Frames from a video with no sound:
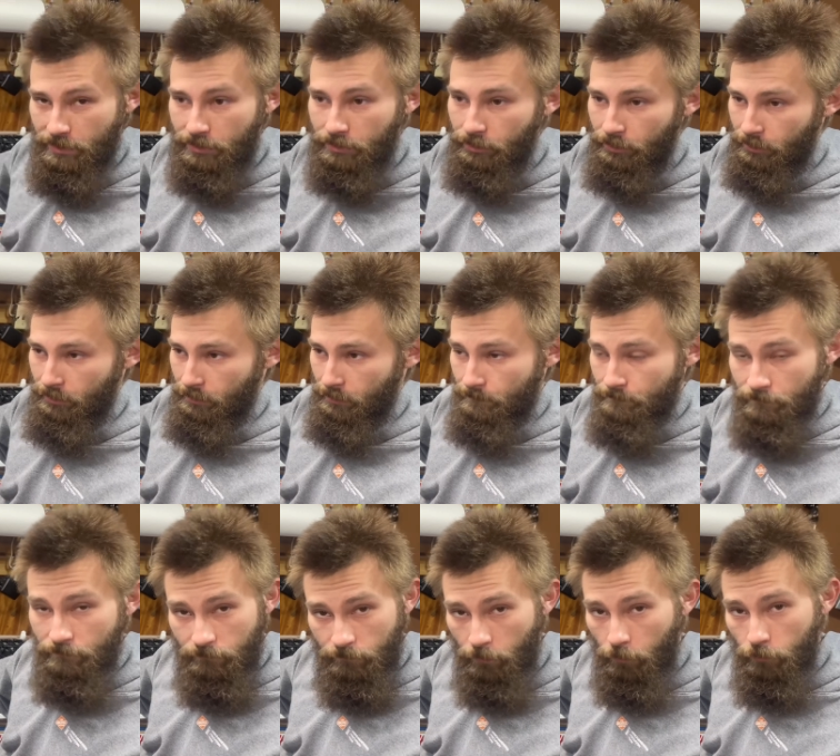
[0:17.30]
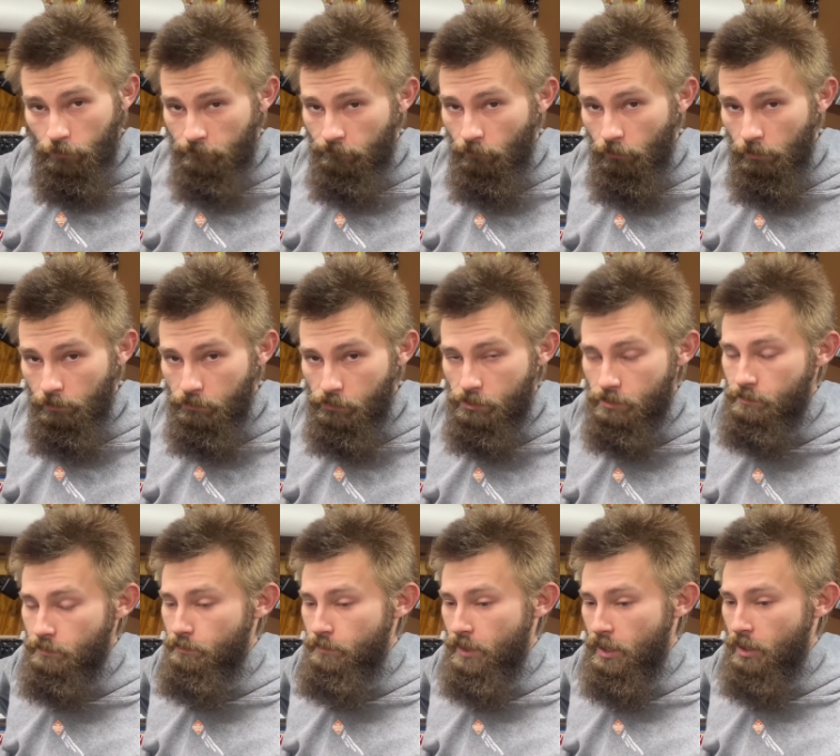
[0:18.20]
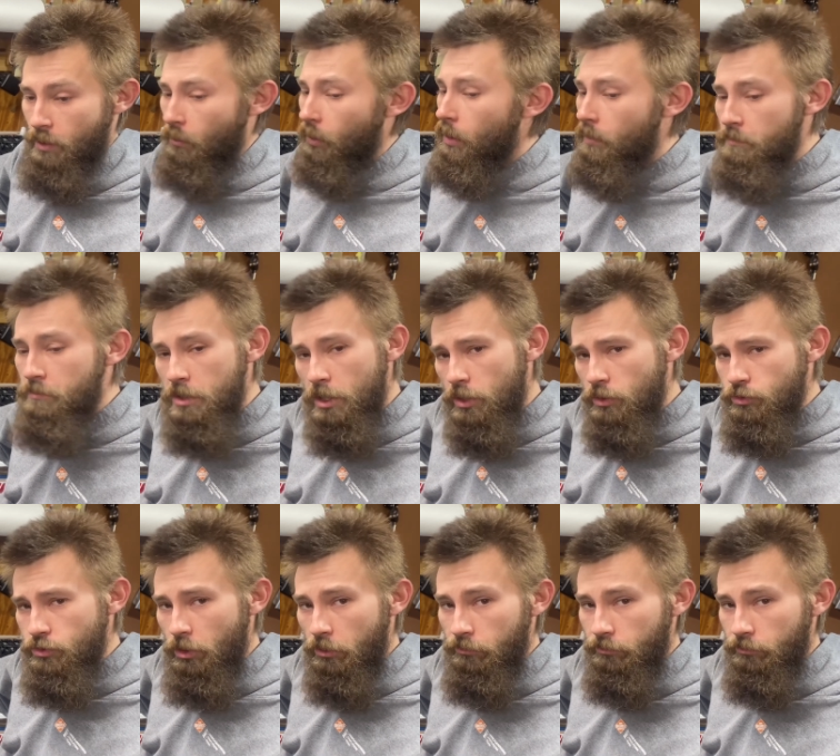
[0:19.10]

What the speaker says: cleaner. Filled her full of purple power. Don't